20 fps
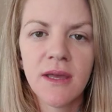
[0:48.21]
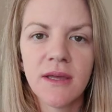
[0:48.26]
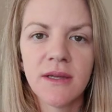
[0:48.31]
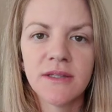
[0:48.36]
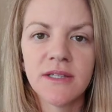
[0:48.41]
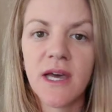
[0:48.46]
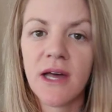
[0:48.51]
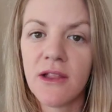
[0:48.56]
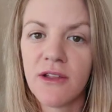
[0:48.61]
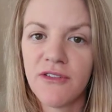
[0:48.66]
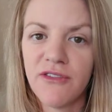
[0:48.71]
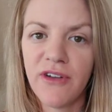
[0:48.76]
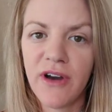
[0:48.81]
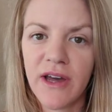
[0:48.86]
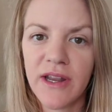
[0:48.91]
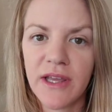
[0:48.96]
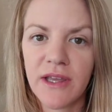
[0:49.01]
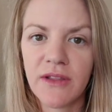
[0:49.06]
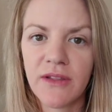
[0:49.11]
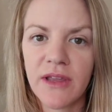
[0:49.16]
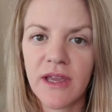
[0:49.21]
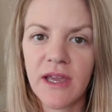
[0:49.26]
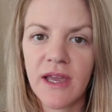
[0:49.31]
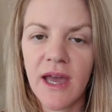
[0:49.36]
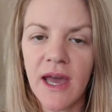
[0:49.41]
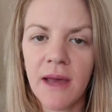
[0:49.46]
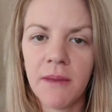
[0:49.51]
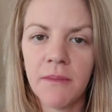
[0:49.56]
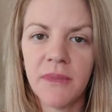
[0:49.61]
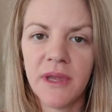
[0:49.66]
telephonically
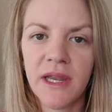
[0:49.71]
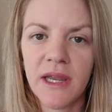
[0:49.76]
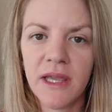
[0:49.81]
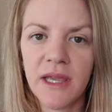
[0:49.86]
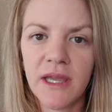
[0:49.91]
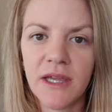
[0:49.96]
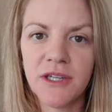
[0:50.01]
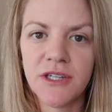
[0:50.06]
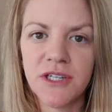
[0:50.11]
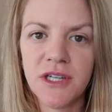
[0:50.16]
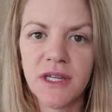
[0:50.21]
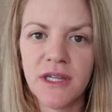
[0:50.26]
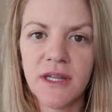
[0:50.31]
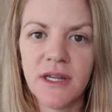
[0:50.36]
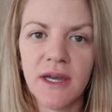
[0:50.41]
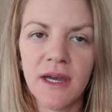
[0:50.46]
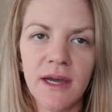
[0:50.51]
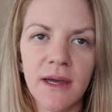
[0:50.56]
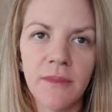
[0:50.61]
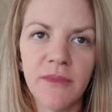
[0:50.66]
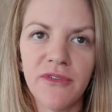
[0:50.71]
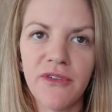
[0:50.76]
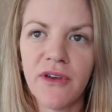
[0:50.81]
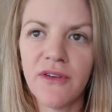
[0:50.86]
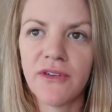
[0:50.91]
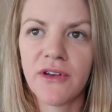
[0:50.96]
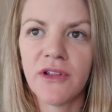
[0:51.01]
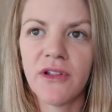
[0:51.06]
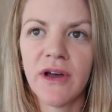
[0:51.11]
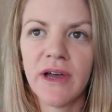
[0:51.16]
at mediation. If you
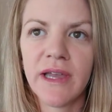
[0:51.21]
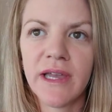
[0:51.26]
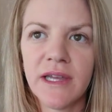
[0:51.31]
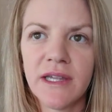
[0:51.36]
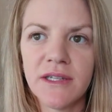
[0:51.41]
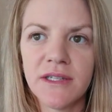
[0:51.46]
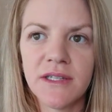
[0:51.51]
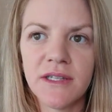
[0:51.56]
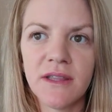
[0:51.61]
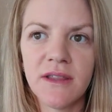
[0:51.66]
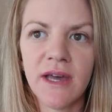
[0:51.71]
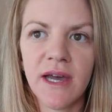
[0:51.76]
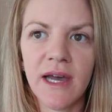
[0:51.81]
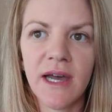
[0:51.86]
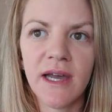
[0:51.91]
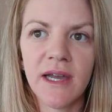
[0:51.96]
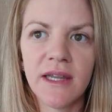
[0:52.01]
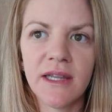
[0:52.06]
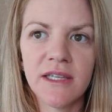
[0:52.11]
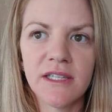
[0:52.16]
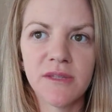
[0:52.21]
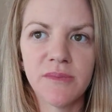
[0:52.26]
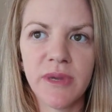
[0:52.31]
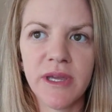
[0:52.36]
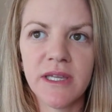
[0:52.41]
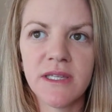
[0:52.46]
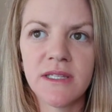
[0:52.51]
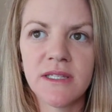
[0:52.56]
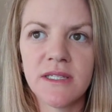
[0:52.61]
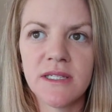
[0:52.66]
have a client that is
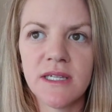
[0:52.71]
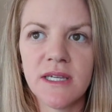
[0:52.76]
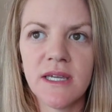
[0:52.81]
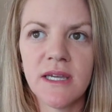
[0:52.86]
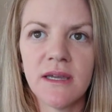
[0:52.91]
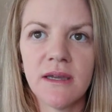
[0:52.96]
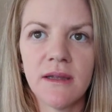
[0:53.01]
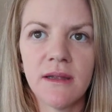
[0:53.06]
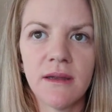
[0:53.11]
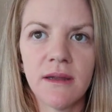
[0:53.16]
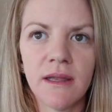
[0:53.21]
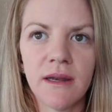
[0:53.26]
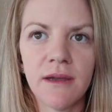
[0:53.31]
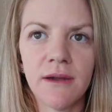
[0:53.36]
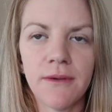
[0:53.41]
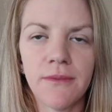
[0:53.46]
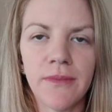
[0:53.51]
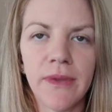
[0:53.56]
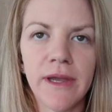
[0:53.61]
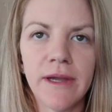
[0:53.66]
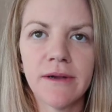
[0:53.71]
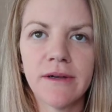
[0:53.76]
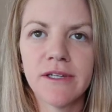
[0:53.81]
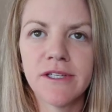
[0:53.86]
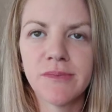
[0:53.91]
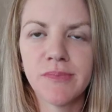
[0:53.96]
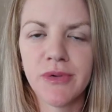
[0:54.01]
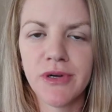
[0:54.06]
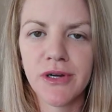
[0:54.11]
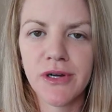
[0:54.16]
based in,
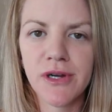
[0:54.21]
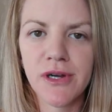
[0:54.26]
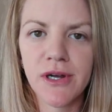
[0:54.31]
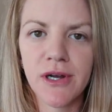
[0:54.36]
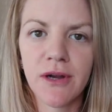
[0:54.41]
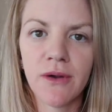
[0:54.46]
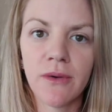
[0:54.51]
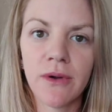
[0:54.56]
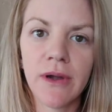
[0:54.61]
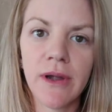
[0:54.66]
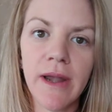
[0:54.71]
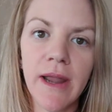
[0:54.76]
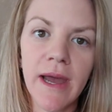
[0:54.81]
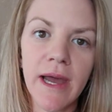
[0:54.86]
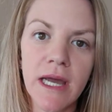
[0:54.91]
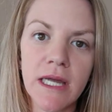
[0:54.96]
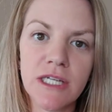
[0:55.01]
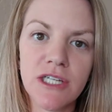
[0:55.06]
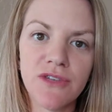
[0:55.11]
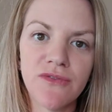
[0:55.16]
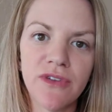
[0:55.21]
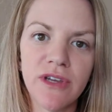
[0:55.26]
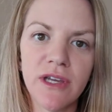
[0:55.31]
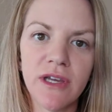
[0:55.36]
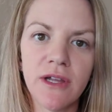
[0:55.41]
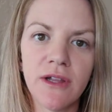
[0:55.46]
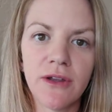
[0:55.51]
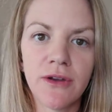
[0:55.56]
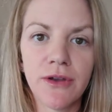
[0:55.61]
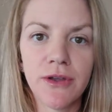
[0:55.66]
Harrisburg or
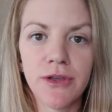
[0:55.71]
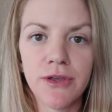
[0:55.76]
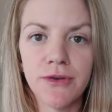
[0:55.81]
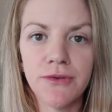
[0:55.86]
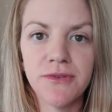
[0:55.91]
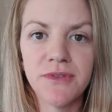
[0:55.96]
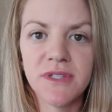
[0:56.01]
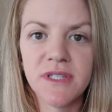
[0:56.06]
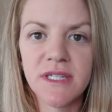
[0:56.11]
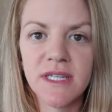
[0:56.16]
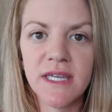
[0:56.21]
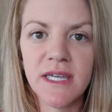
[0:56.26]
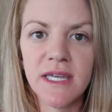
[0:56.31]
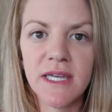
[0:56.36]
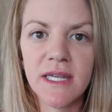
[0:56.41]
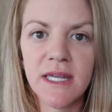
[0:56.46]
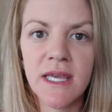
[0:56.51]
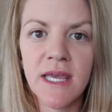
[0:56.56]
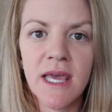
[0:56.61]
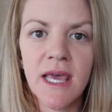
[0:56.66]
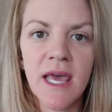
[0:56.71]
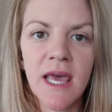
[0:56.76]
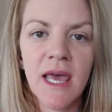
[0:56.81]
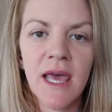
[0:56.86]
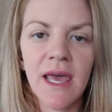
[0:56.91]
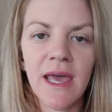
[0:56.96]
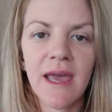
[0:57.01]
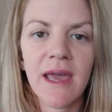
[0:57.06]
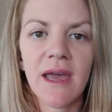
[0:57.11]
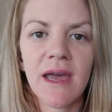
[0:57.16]
Nashville or Houston,
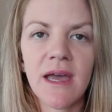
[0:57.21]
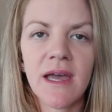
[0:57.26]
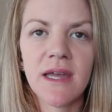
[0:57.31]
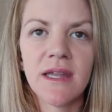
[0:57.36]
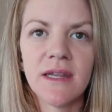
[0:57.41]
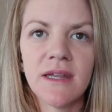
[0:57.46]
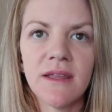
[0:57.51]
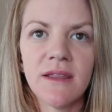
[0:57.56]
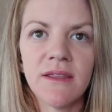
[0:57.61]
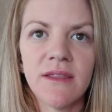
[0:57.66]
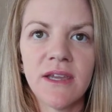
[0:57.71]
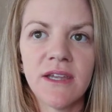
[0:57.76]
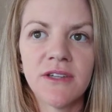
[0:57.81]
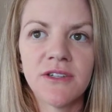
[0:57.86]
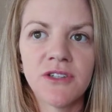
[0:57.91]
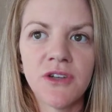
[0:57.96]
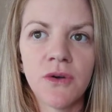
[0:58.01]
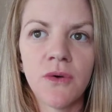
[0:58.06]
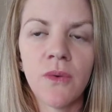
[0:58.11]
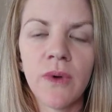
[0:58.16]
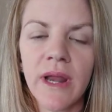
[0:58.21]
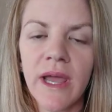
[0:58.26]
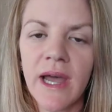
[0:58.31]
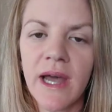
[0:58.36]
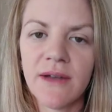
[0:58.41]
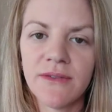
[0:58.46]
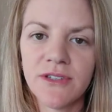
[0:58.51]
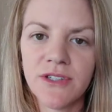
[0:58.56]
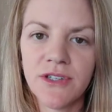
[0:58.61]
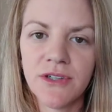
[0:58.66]
and they don't want to
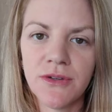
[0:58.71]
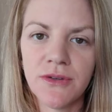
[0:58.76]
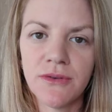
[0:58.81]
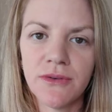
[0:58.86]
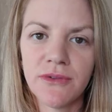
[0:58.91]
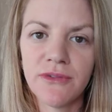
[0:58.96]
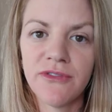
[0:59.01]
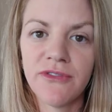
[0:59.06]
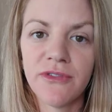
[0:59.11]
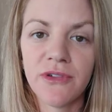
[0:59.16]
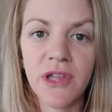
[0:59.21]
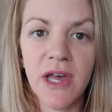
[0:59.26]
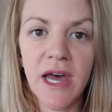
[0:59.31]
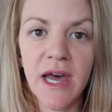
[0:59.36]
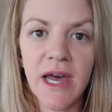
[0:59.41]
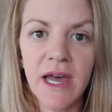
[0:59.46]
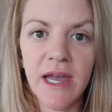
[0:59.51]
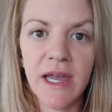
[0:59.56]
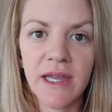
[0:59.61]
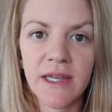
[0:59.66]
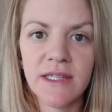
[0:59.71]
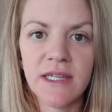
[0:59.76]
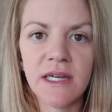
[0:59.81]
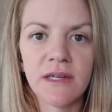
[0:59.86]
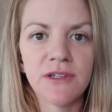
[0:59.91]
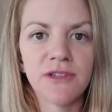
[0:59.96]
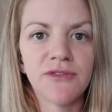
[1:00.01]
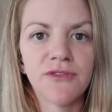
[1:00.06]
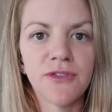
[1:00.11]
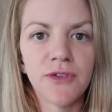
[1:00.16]
have to fly
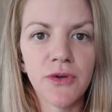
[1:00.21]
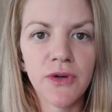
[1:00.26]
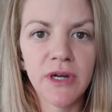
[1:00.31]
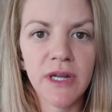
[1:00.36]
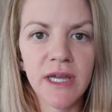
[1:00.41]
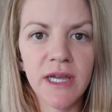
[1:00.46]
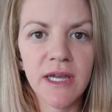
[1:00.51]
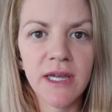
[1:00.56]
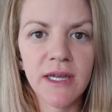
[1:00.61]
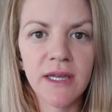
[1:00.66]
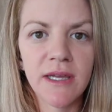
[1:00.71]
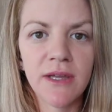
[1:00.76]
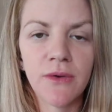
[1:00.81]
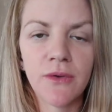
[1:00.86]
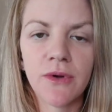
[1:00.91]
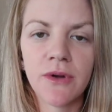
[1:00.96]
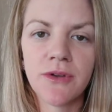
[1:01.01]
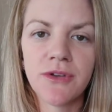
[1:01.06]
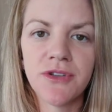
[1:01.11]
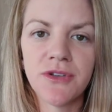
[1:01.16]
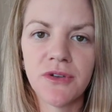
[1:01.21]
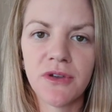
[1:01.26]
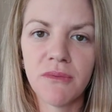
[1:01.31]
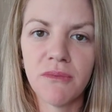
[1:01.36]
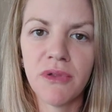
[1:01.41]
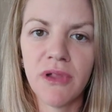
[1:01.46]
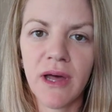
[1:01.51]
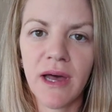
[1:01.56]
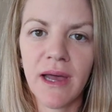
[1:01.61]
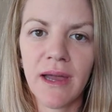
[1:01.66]
down to Florida in order to
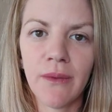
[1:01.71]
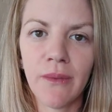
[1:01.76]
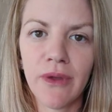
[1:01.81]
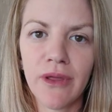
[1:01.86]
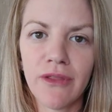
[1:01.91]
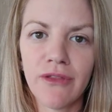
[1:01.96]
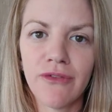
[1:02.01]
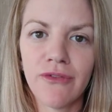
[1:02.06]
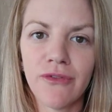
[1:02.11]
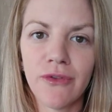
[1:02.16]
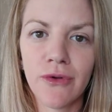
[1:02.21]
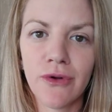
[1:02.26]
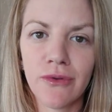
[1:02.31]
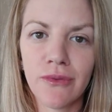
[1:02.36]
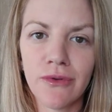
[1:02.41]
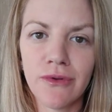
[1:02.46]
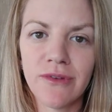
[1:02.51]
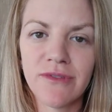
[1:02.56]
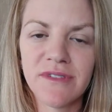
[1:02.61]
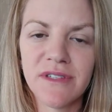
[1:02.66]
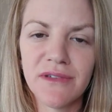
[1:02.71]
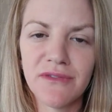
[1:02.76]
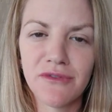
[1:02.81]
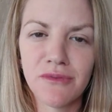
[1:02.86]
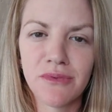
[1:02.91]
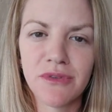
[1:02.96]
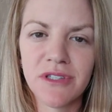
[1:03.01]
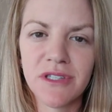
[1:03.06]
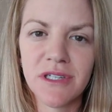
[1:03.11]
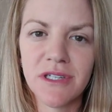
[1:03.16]
comply with Florida Rule of
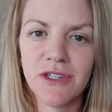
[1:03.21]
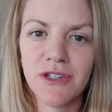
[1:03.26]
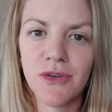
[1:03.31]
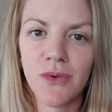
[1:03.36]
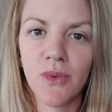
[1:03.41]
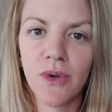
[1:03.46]
Civil Procedure